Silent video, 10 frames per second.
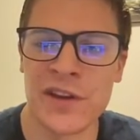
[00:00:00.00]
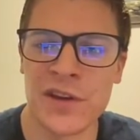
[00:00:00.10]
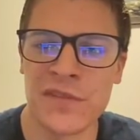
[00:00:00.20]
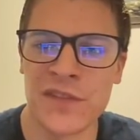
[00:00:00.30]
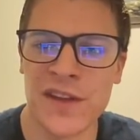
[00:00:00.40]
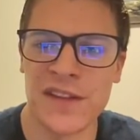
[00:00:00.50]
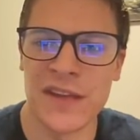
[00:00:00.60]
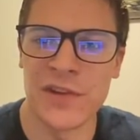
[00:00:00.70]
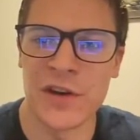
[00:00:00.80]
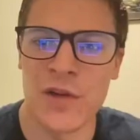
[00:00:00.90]
He goes for
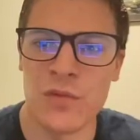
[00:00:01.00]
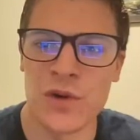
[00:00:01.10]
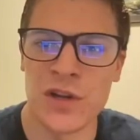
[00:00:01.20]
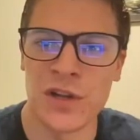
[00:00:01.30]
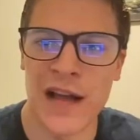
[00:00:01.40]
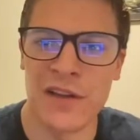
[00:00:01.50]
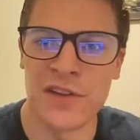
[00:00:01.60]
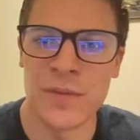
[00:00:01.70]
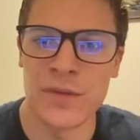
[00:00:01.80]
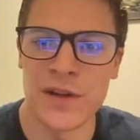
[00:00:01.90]
this, even though I will
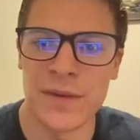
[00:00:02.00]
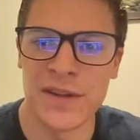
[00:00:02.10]
outnumber him,